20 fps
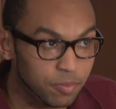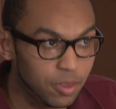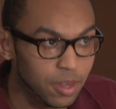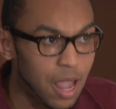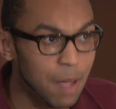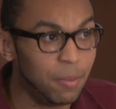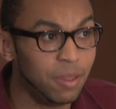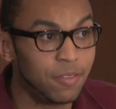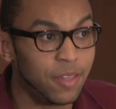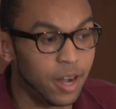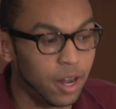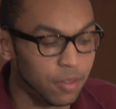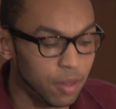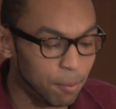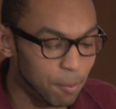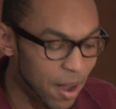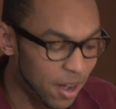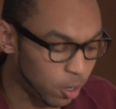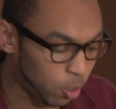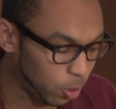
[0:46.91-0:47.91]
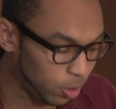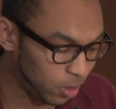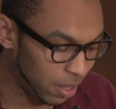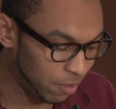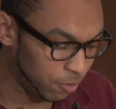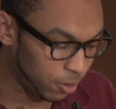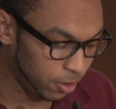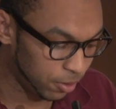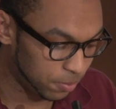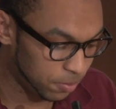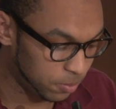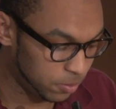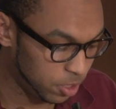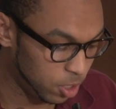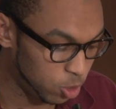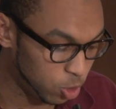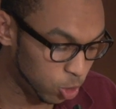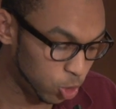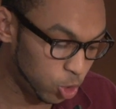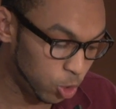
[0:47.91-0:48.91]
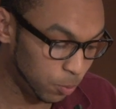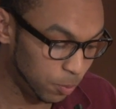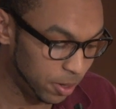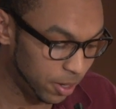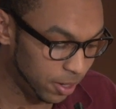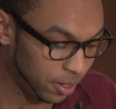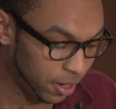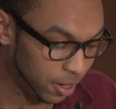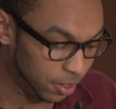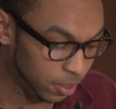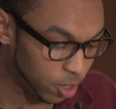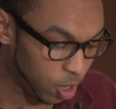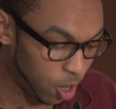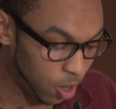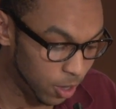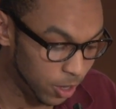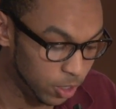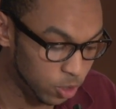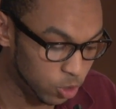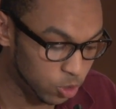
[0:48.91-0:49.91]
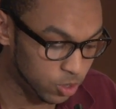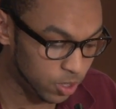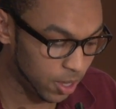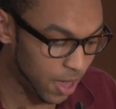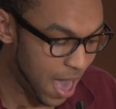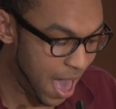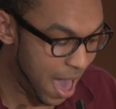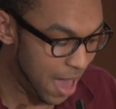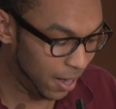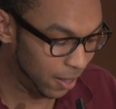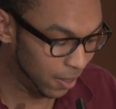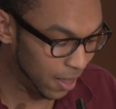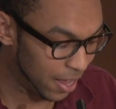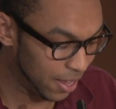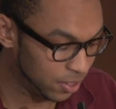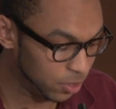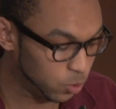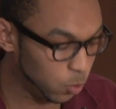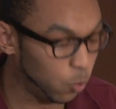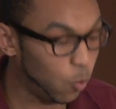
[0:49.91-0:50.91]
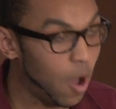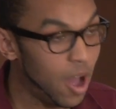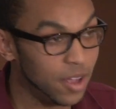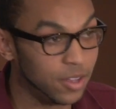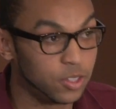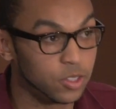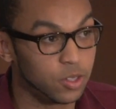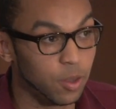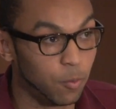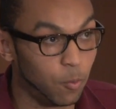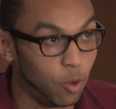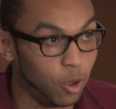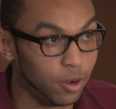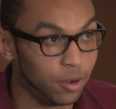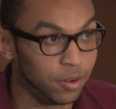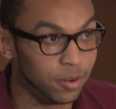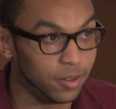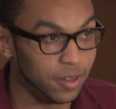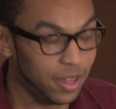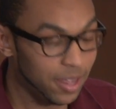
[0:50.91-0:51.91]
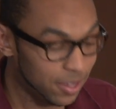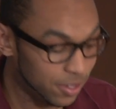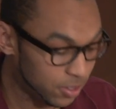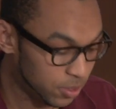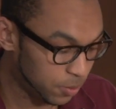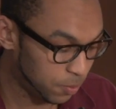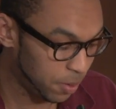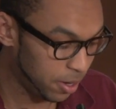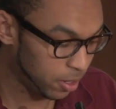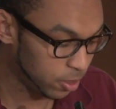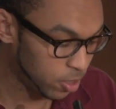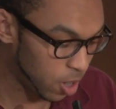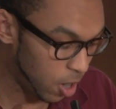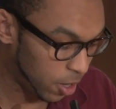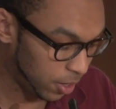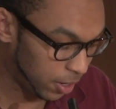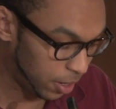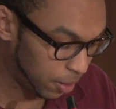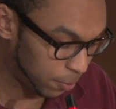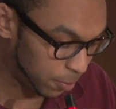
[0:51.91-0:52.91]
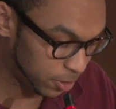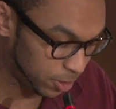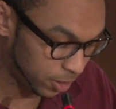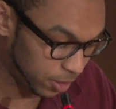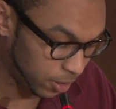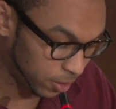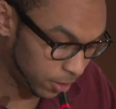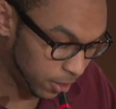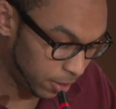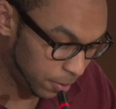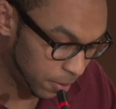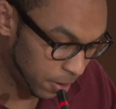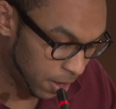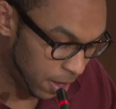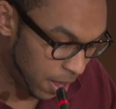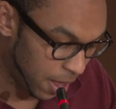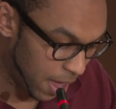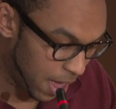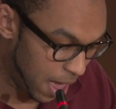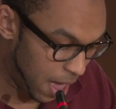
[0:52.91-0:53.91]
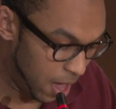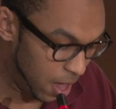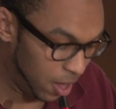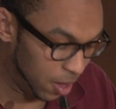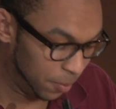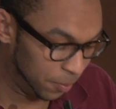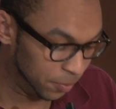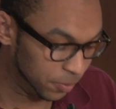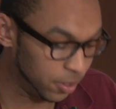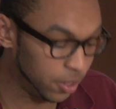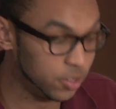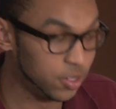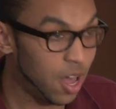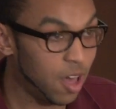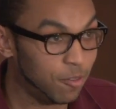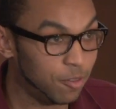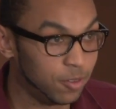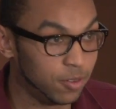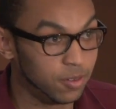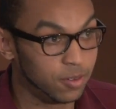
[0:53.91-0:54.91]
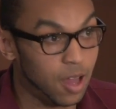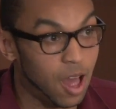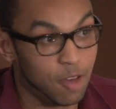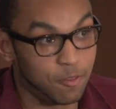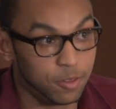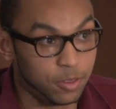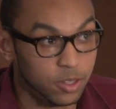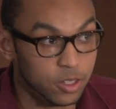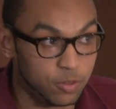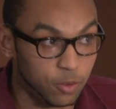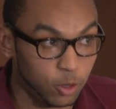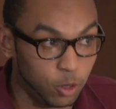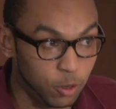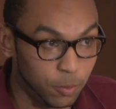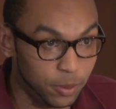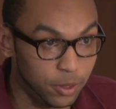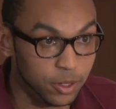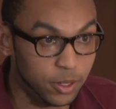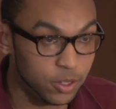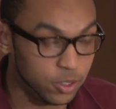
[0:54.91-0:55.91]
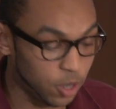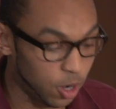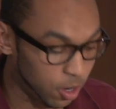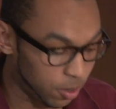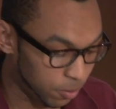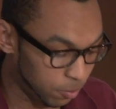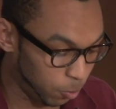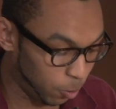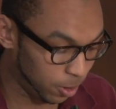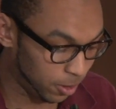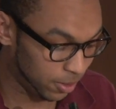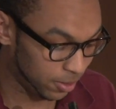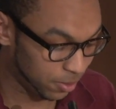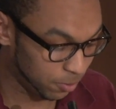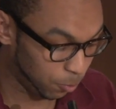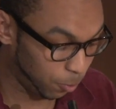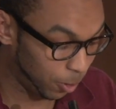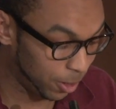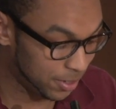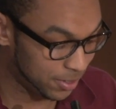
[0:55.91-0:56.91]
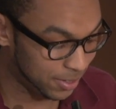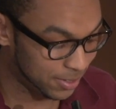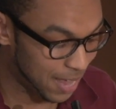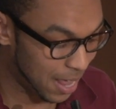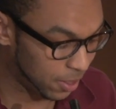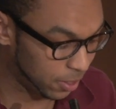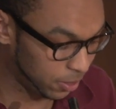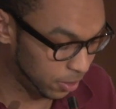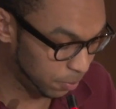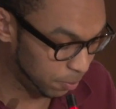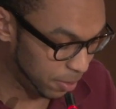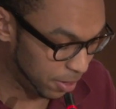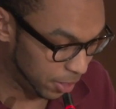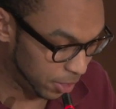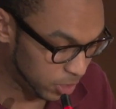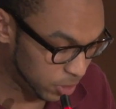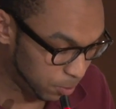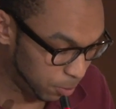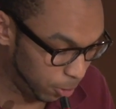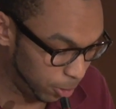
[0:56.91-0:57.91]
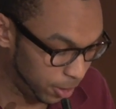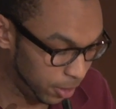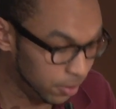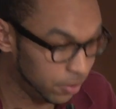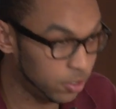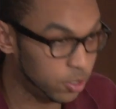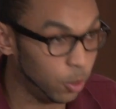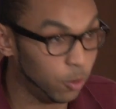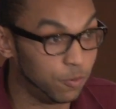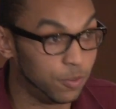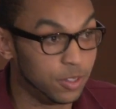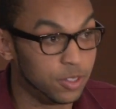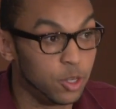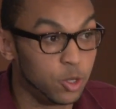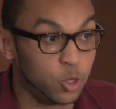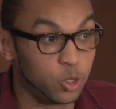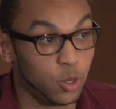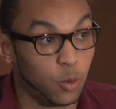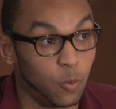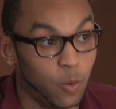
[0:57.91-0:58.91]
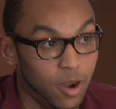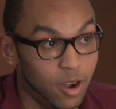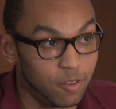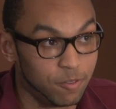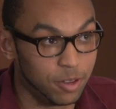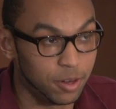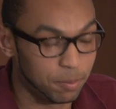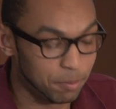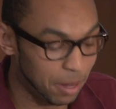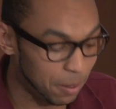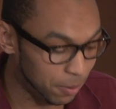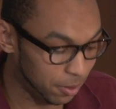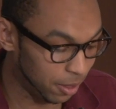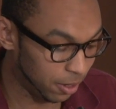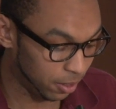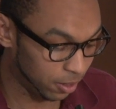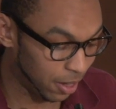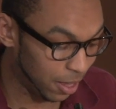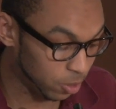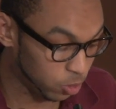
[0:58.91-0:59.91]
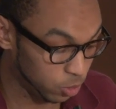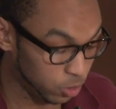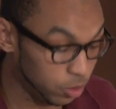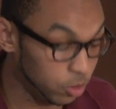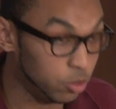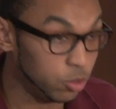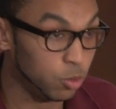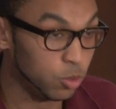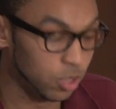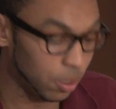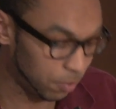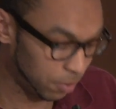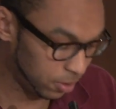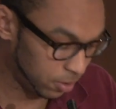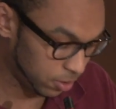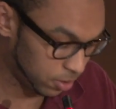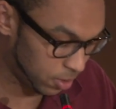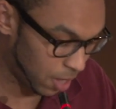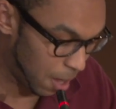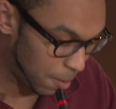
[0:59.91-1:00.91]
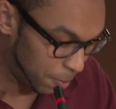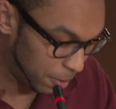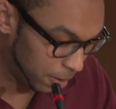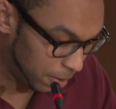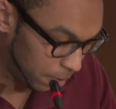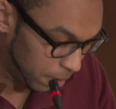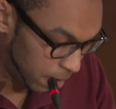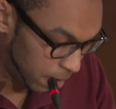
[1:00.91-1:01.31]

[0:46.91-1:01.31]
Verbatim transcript: i believe that on the micro level teachers should be encouraged to analyze why someone is being targeted in particular because um, often these vulnerabilities are what, what is exactly being exploited. And so if the teacher's aware of it, maybe they can actually do something to stop it.